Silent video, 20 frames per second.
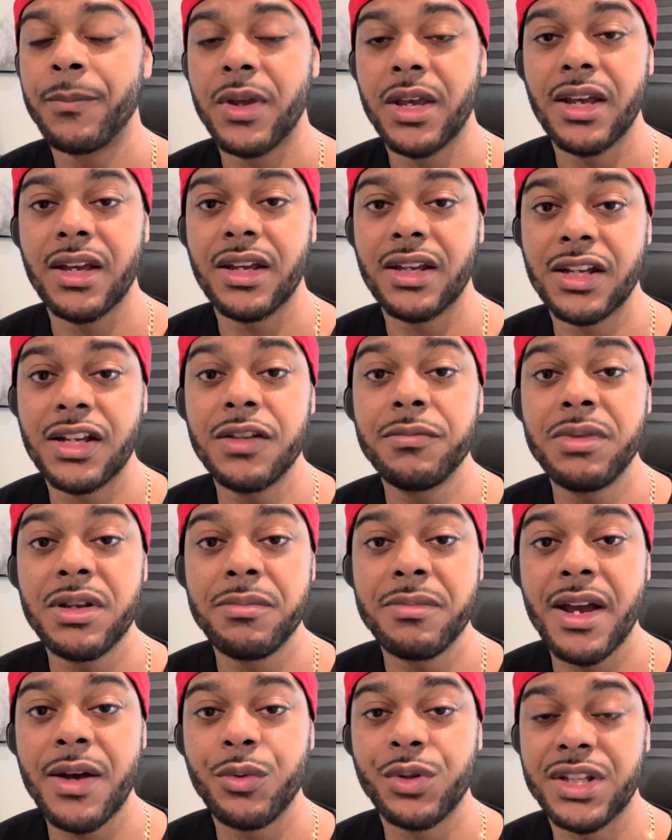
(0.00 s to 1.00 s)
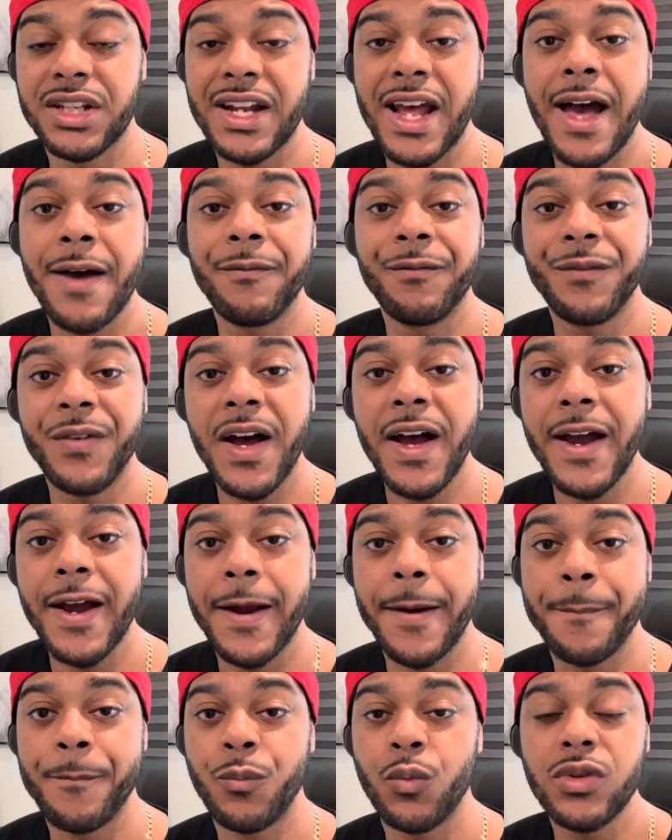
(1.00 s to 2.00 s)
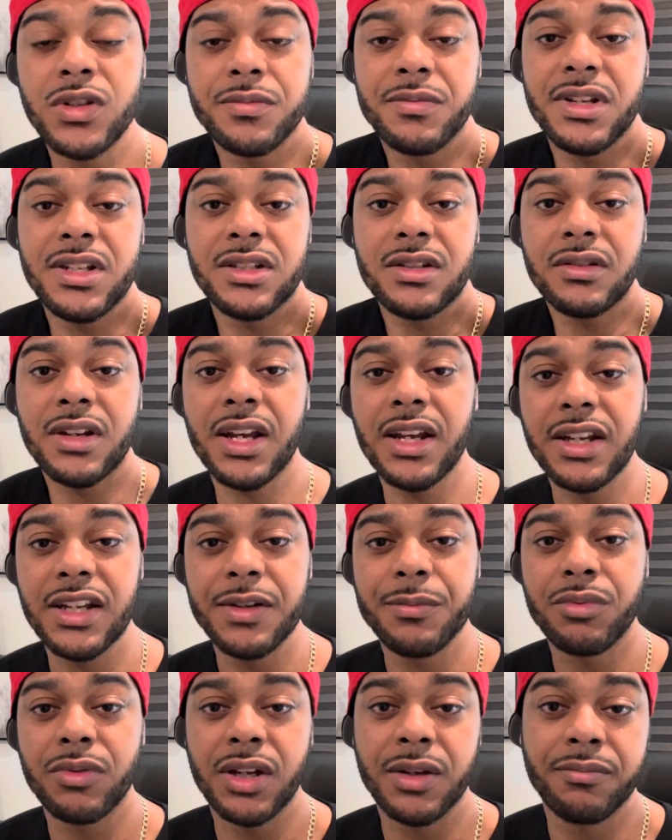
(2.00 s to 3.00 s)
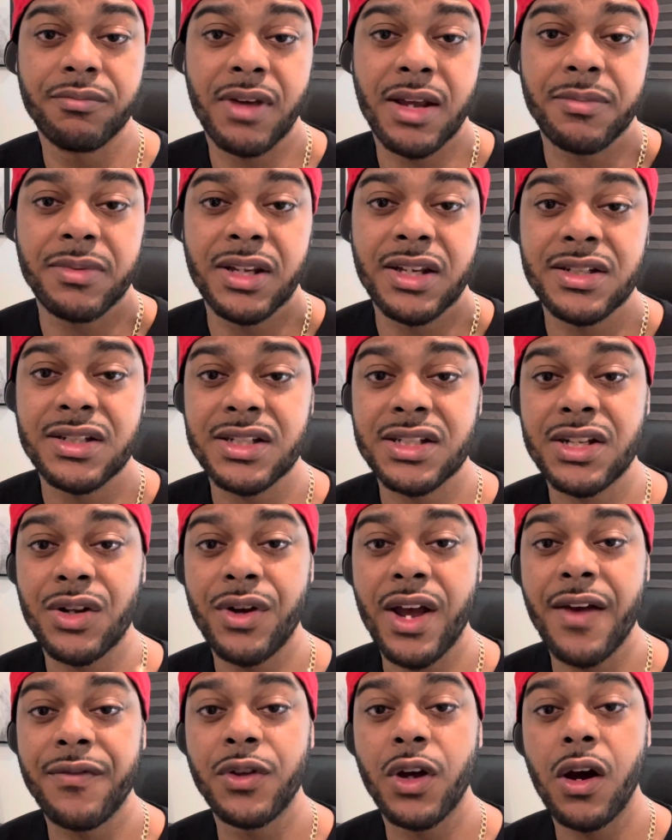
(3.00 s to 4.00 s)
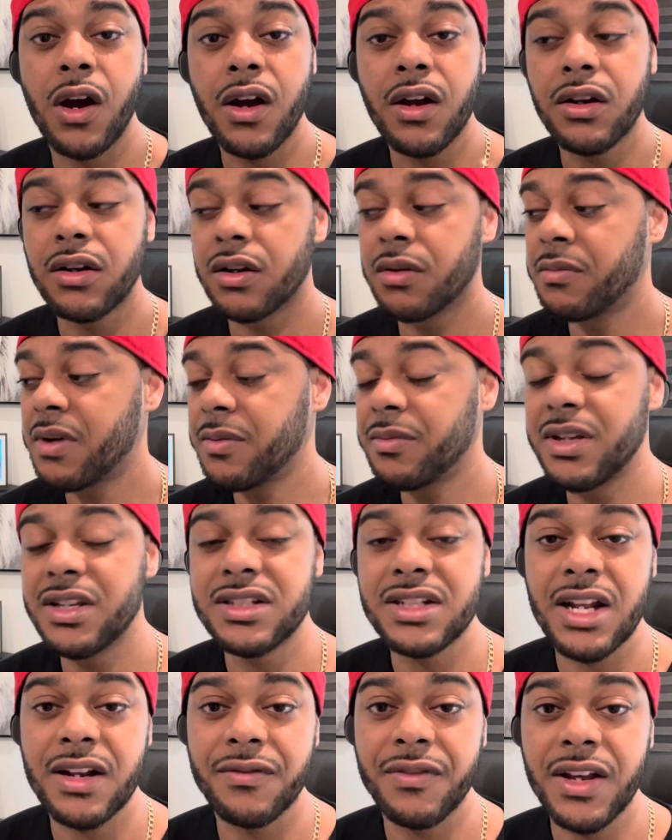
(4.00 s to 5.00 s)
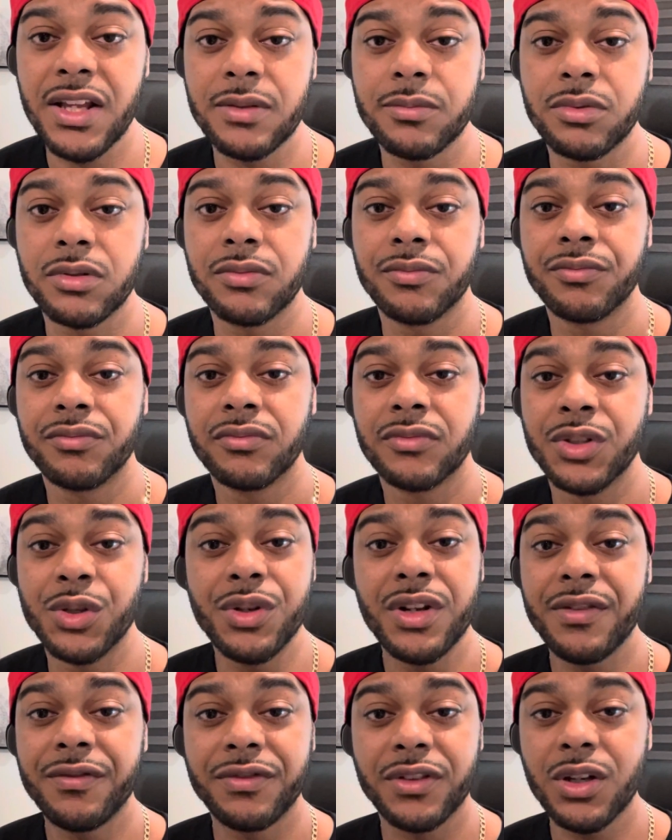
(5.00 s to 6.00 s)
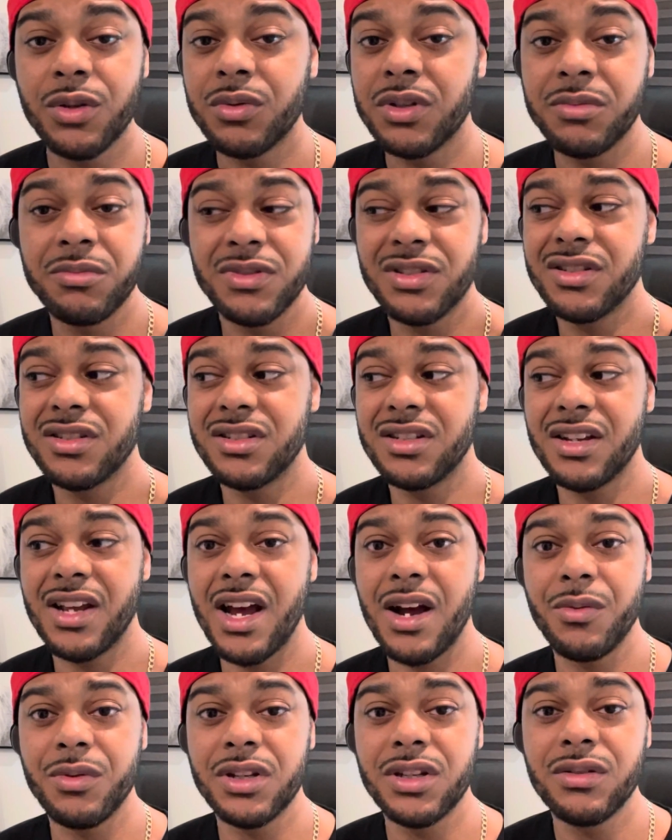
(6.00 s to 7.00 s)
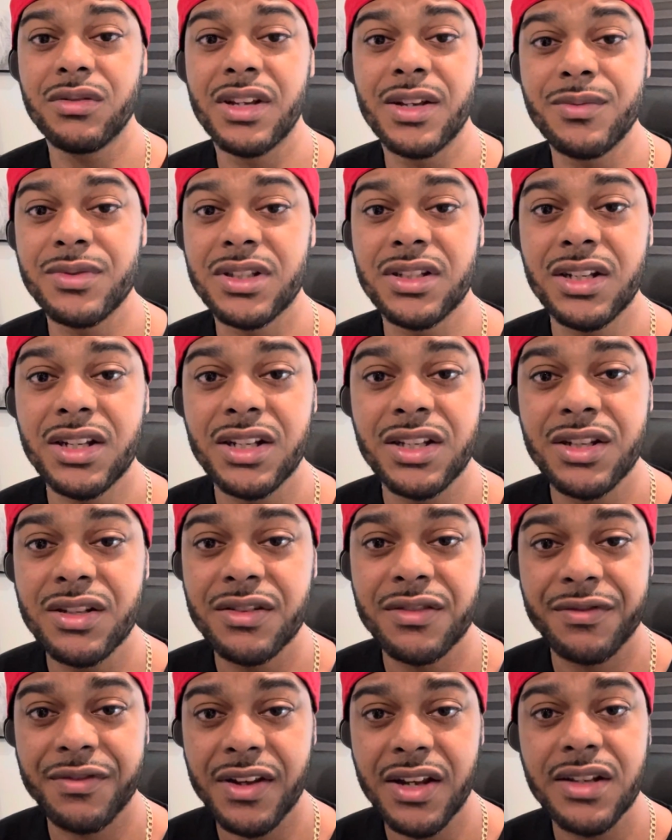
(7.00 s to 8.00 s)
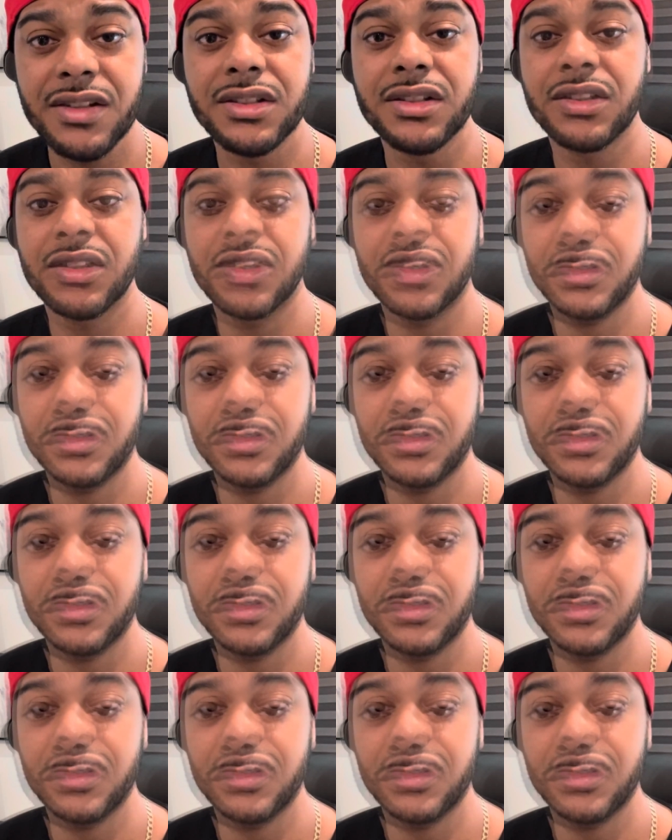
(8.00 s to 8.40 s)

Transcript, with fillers: It could be met with an I'm fine, which means, okay, maybe he just don't have the heart, or maybe he's not available. You didn't flirt with him. You just said, how are you? He was looking you in the face.